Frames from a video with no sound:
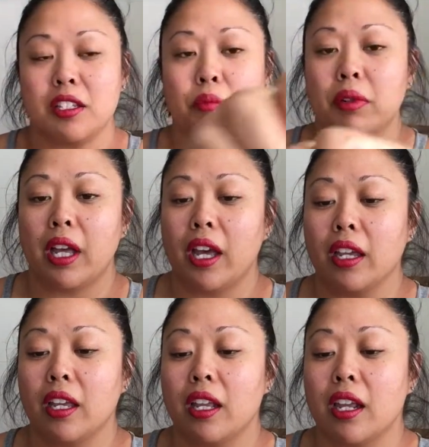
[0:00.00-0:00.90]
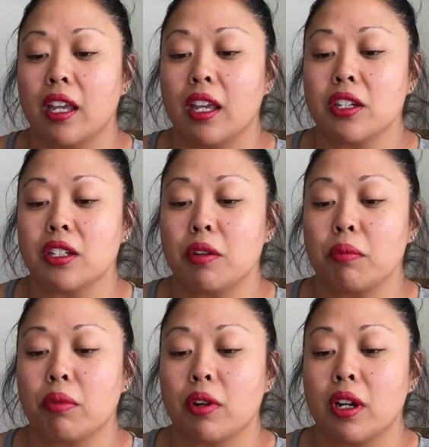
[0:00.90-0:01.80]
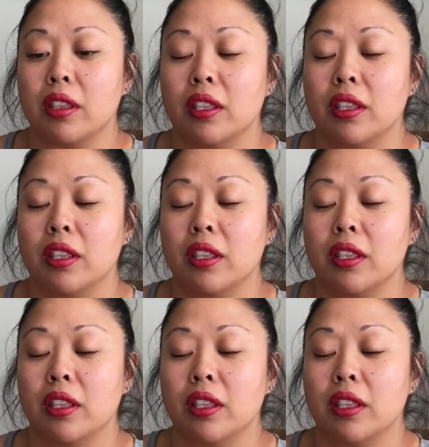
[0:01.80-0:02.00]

in black, and I actually brought